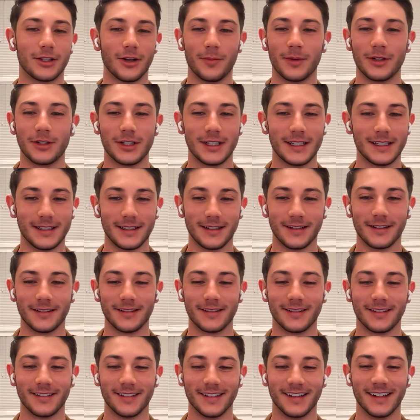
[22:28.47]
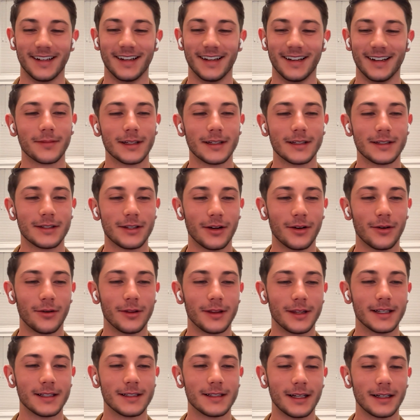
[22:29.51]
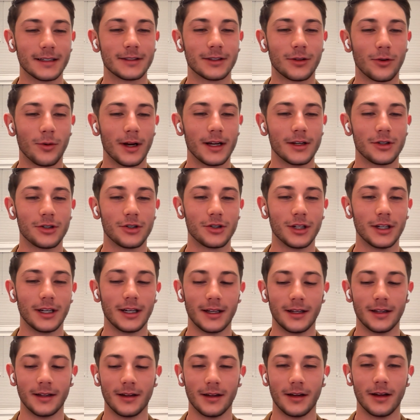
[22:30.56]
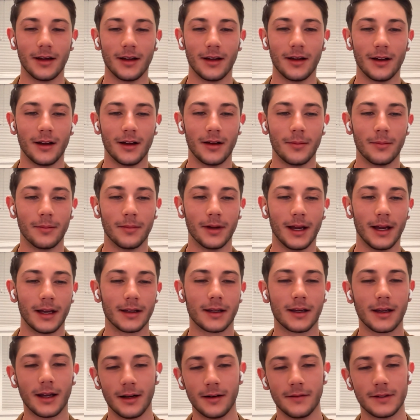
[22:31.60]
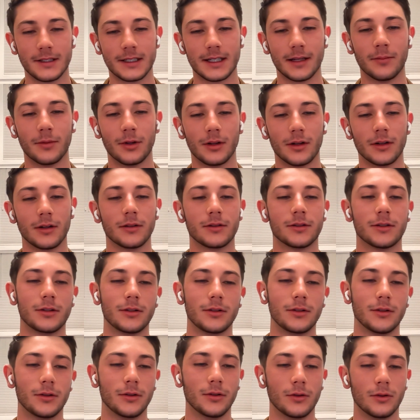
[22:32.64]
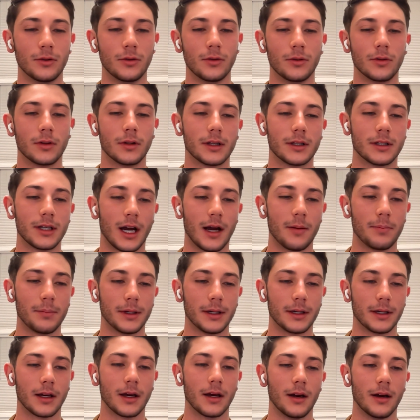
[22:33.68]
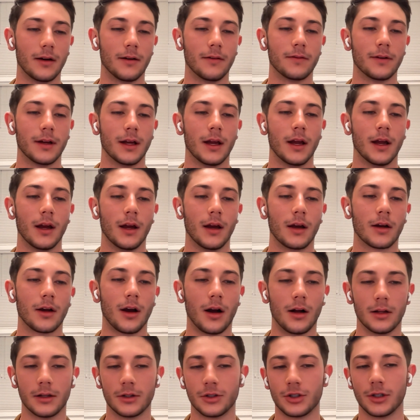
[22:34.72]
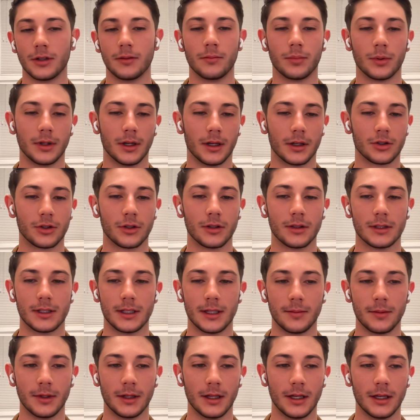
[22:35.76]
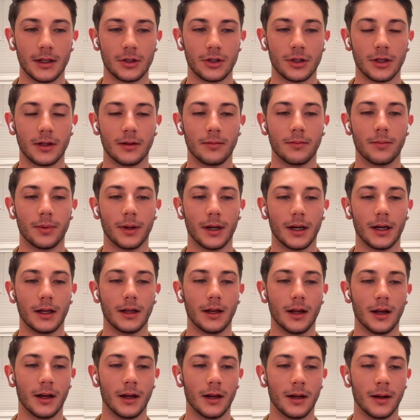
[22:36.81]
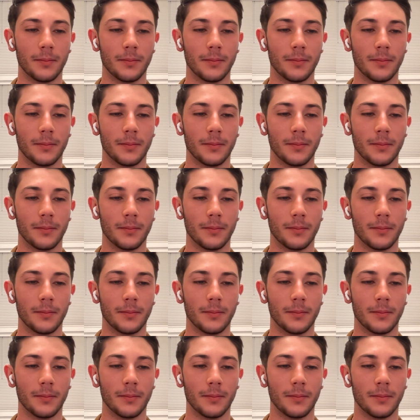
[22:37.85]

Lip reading: How much easier. So this next question, kind of similar to the topic of collagen production stimulation, but